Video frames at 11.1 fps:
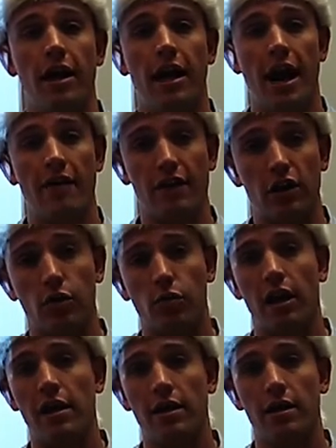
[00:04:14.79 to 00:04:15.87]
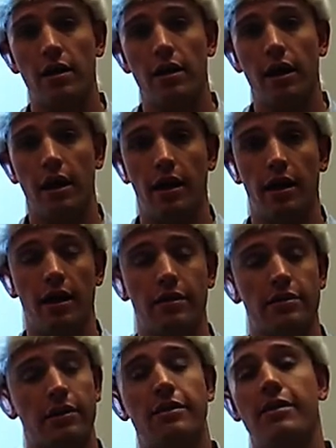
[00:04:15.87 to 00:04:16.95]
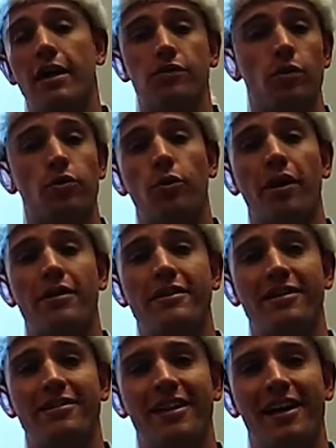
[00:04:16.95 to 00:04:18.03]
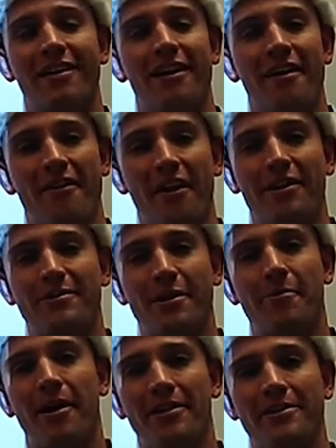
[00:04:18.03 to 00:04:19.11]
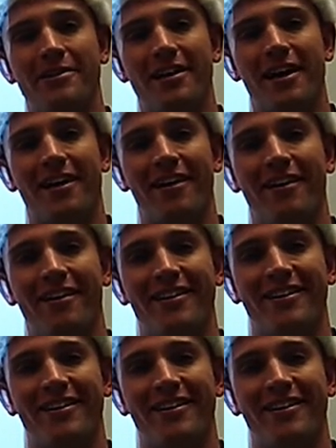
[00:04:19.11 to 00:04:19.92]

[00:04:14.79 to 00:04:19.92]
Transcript: and have a great and successful 2016. Thanks so much. Take care.